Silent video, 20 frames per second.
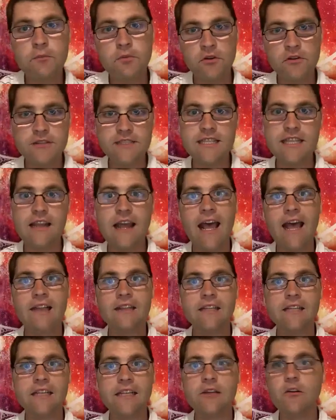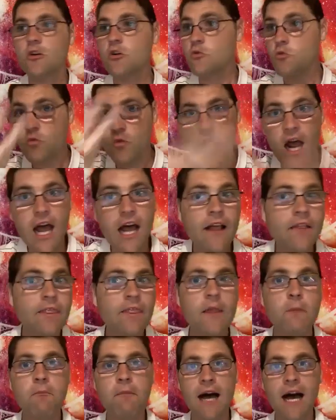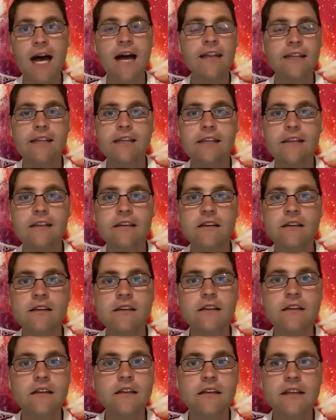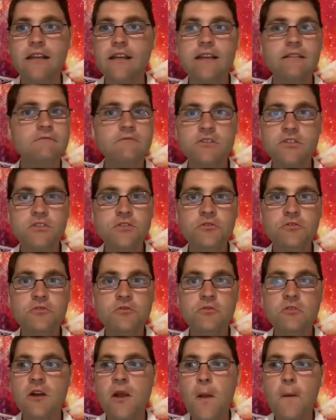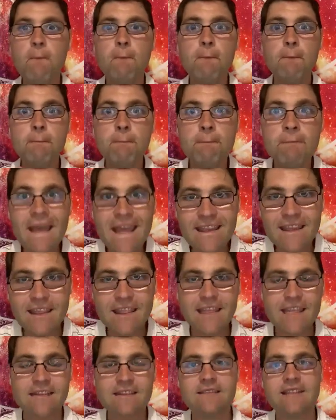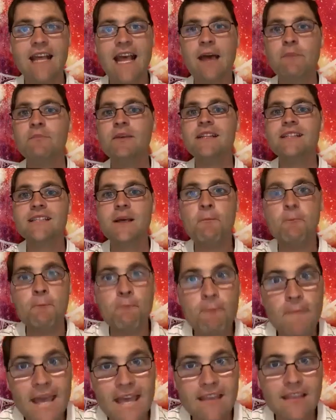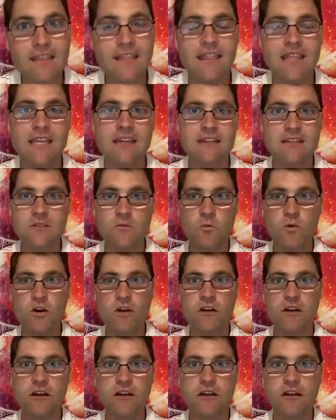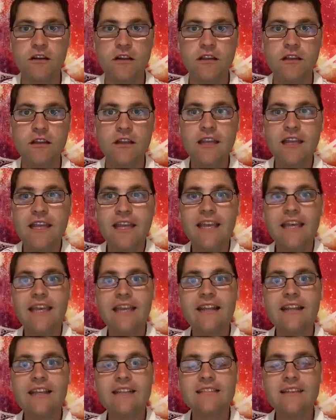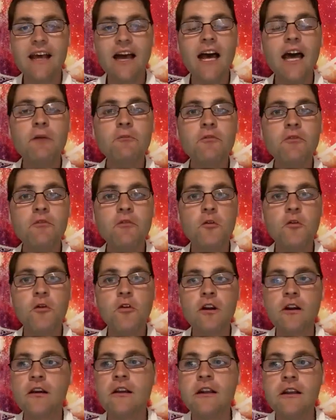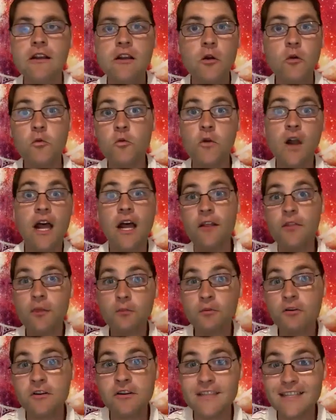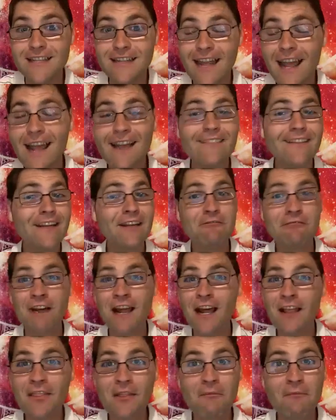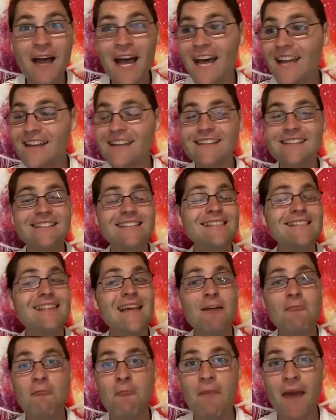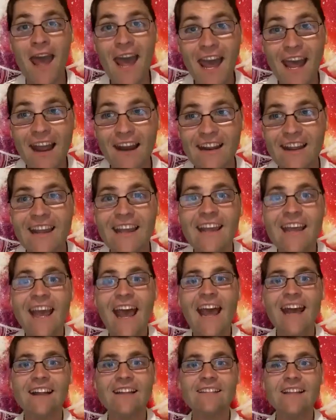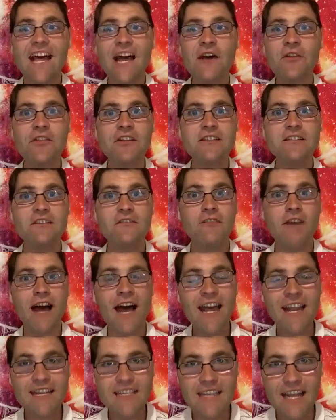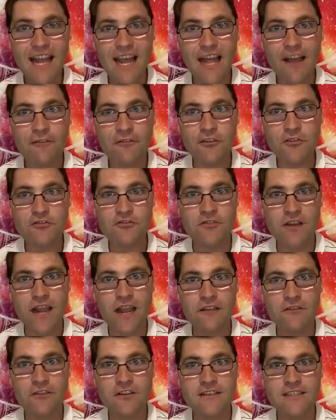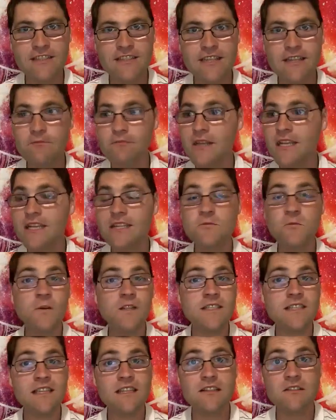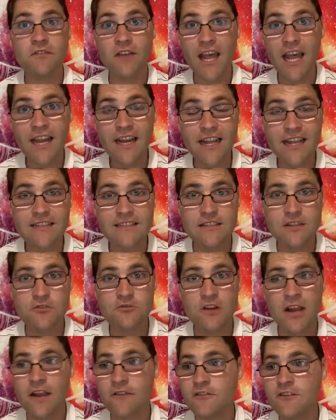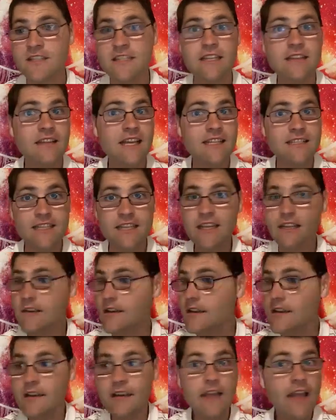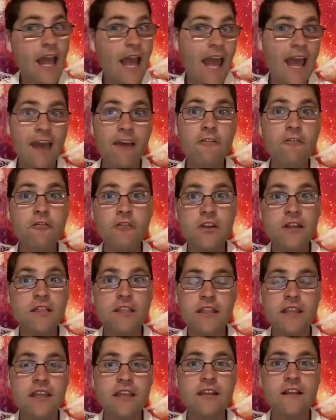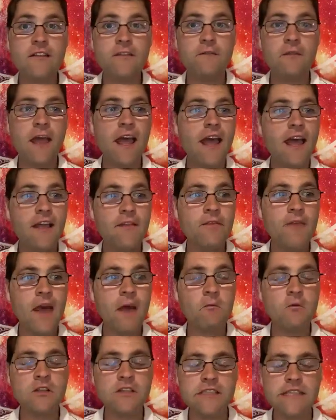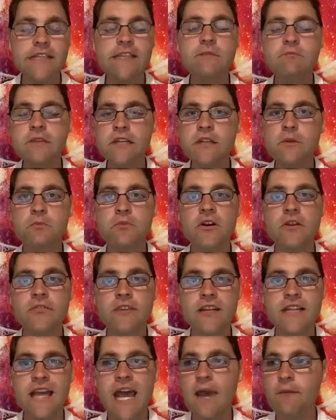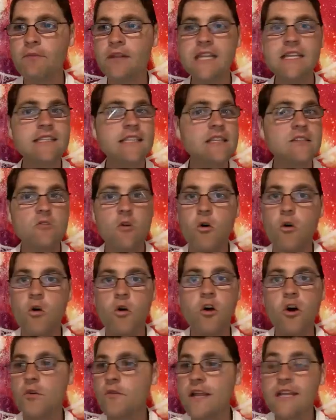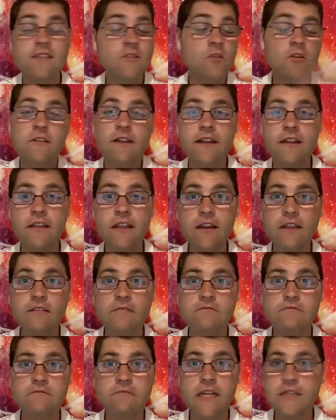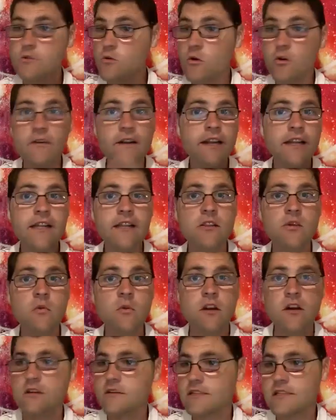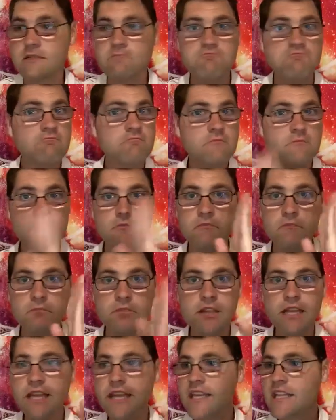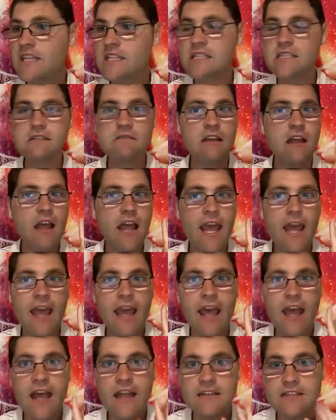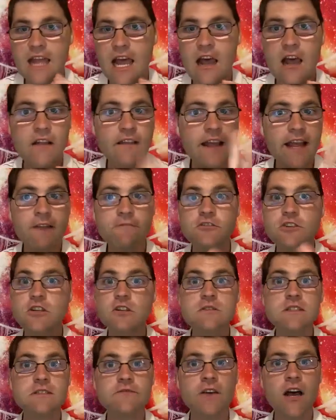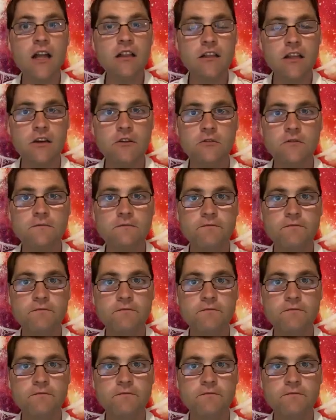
the personality or Ron the body to make things happen, to make things work. It is up for Ron the personality, Ron the body to step back and allow the divine to have the driver's seat because once the divine has the driver's seat, that's it. Everything that will lead me to perfect happiness is or it's already there. It's already in the works. Planned and all I have to do is follow.